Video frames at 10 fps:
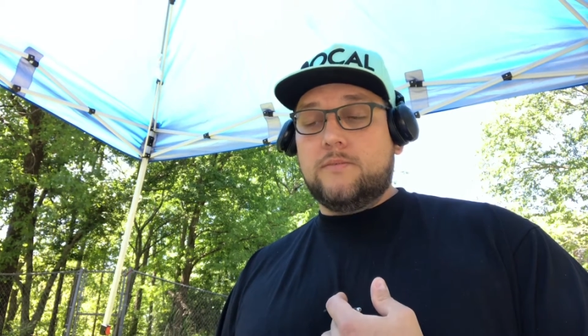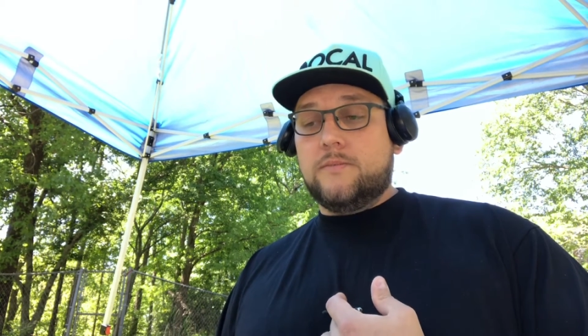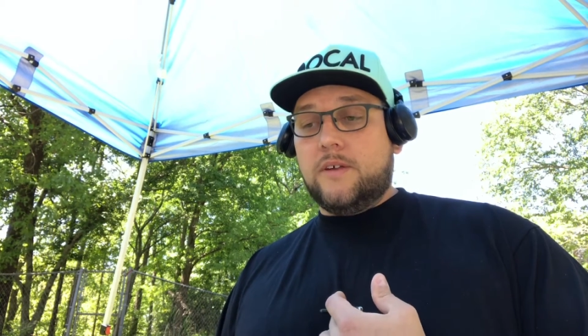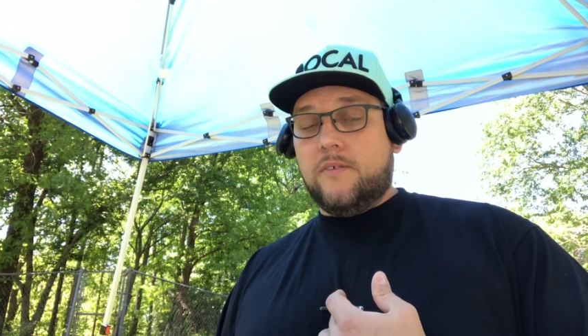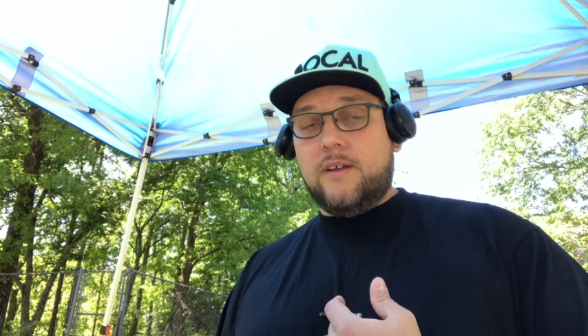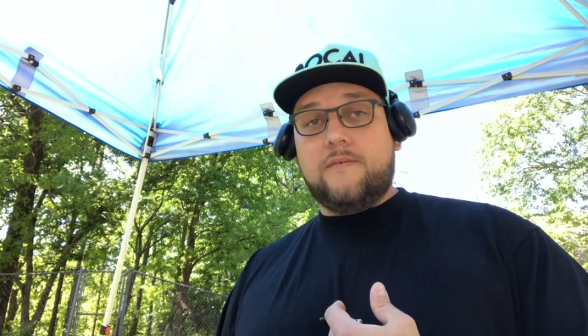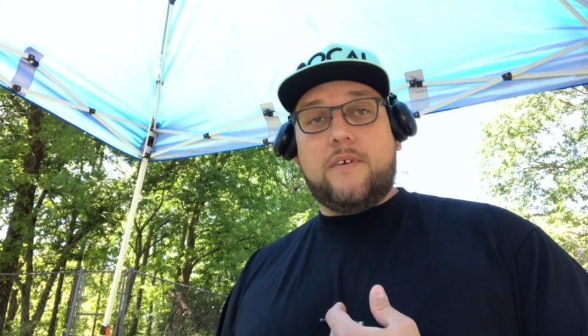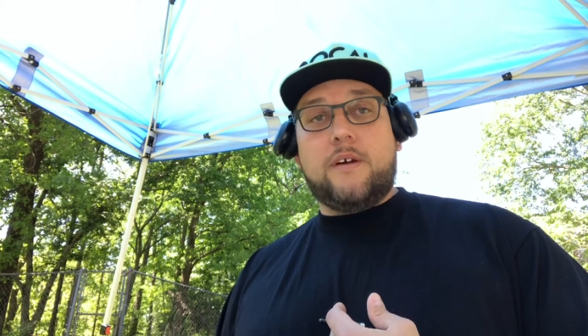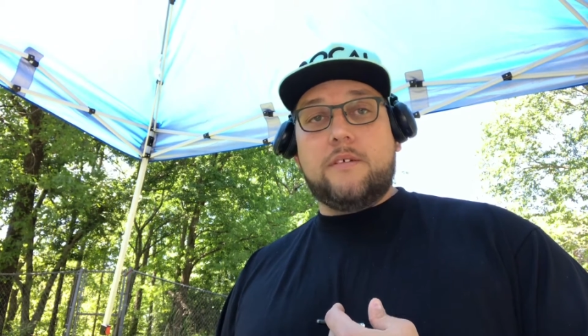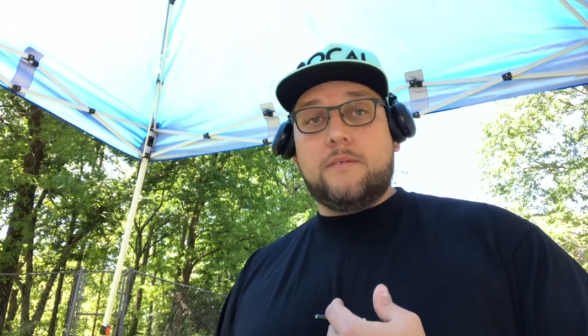My
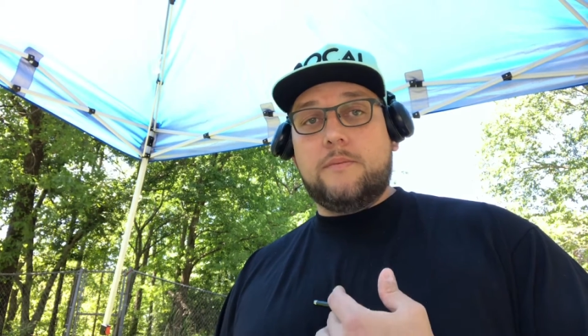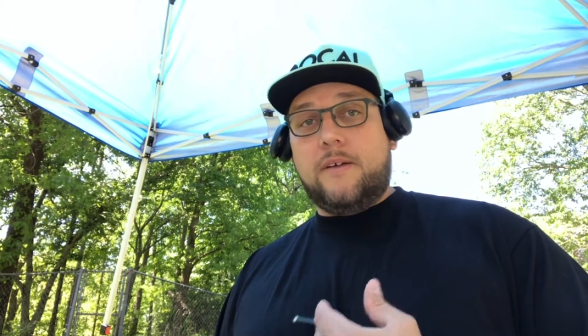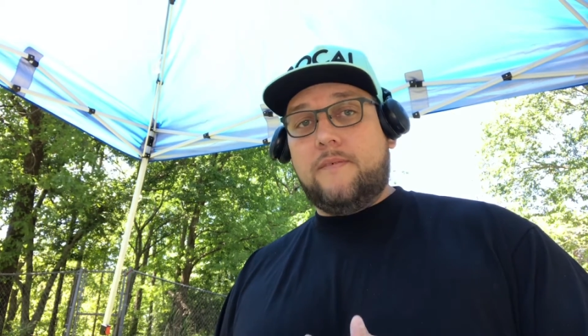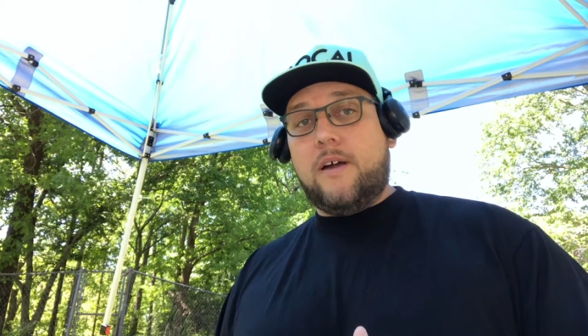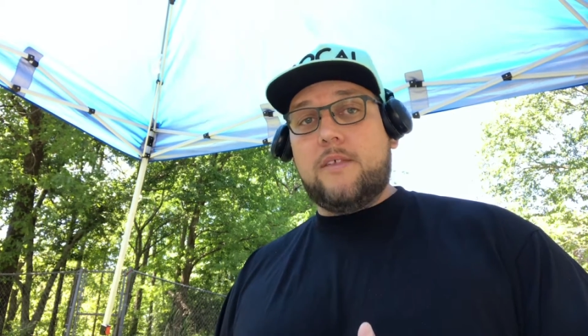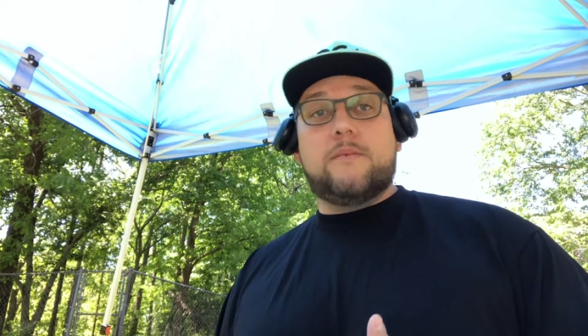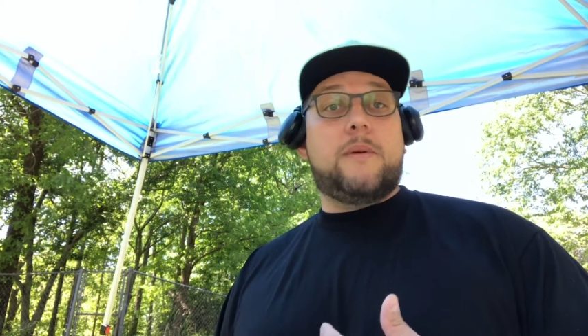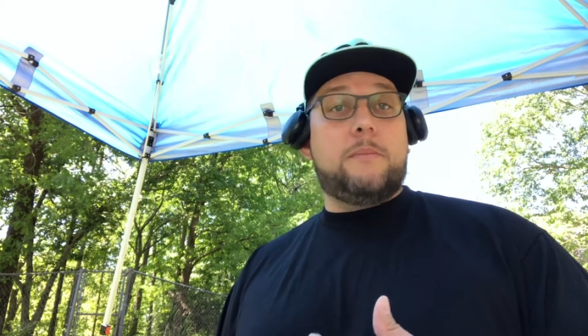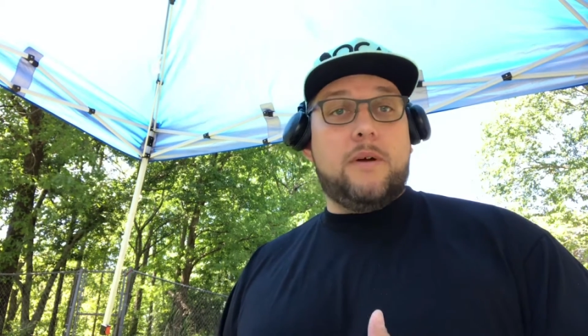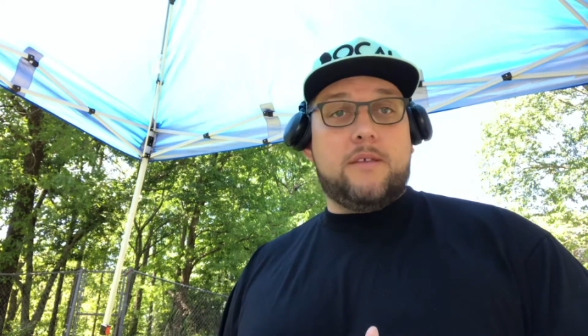grandfather, my father, my
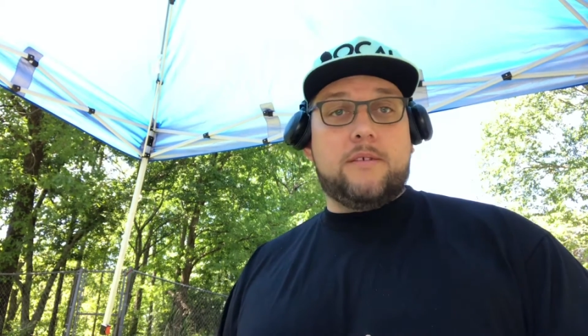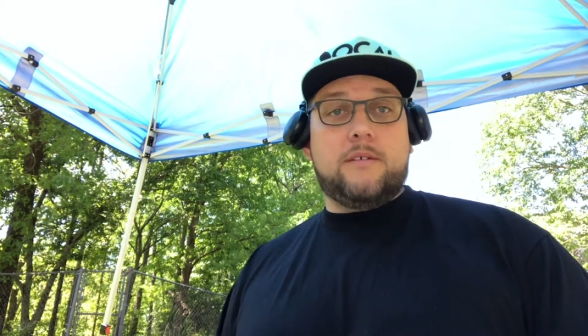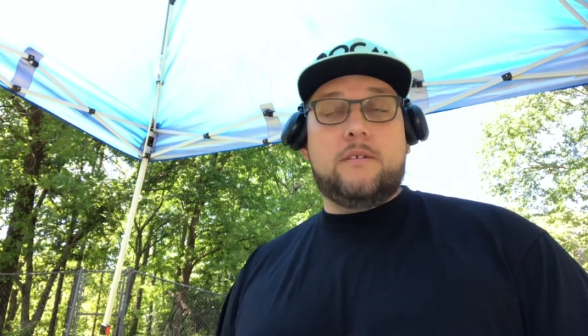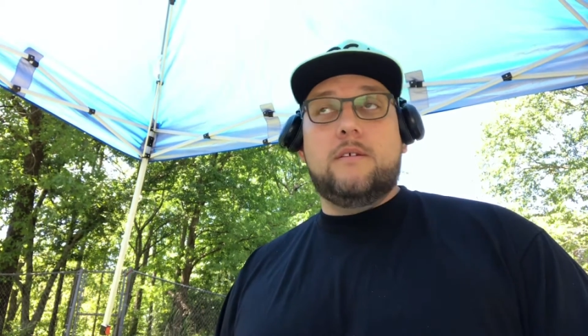mother,